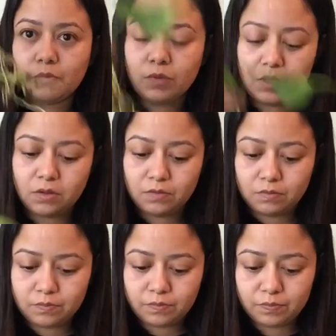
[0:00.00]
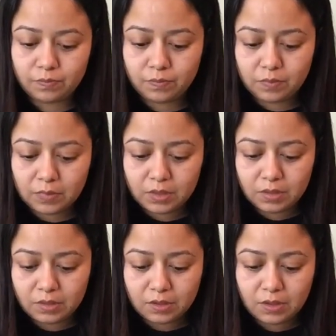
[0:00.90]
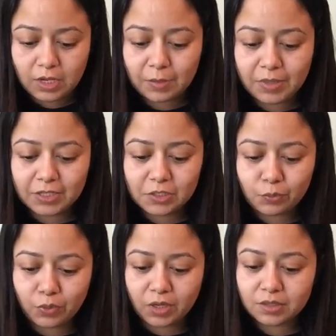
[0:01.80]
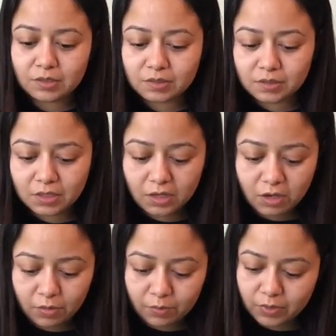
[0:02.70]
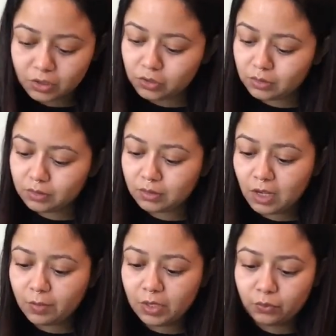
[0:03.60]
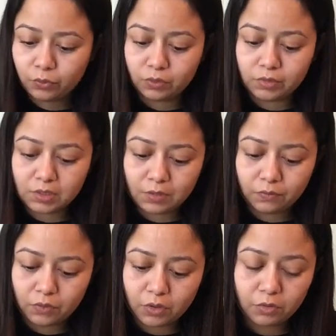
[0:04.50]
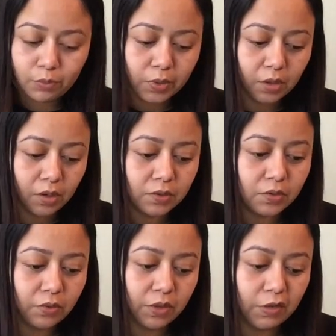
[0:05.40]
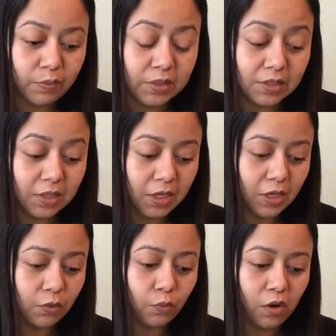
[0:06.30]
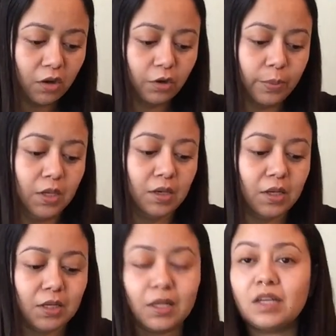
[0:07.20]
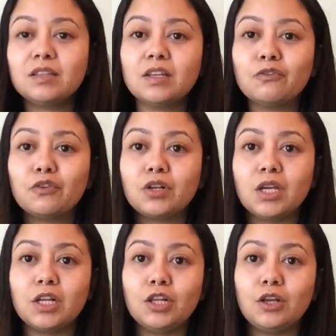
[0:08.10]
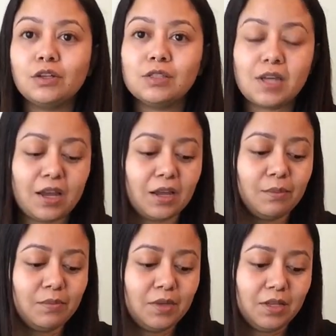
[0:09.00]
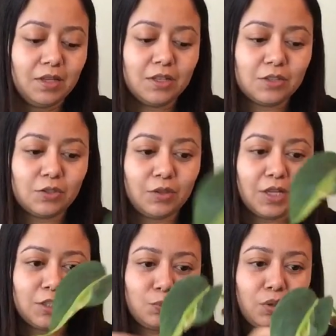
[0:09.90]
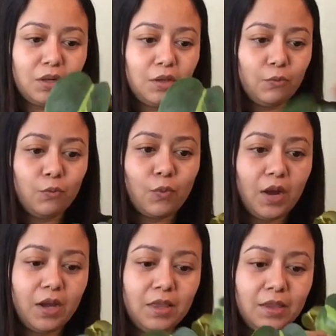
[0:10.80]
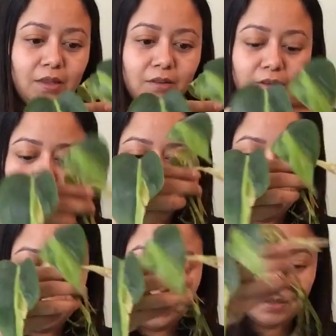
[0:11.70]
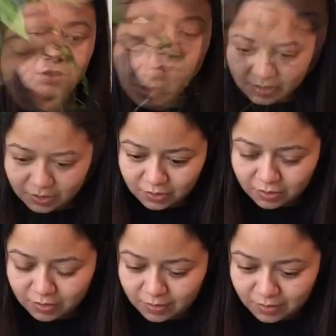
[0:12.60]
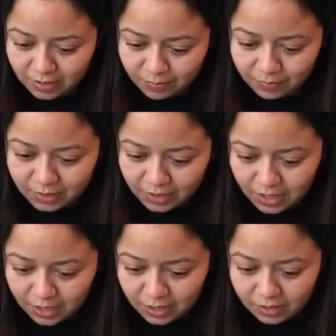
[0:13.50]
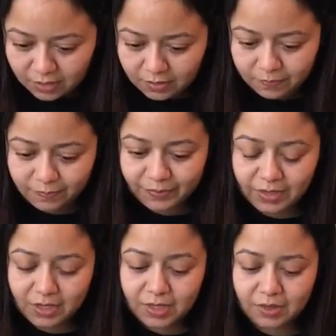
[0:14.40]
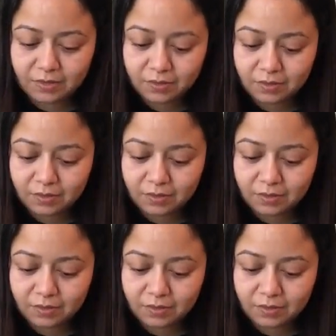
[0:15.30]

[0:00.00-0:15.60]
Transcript: Wow. I'm like surprised to see how many roots they've grown, but also they've been sitting in water being neglected for like a long time. So that's probably why they look like this. So I'm glad, and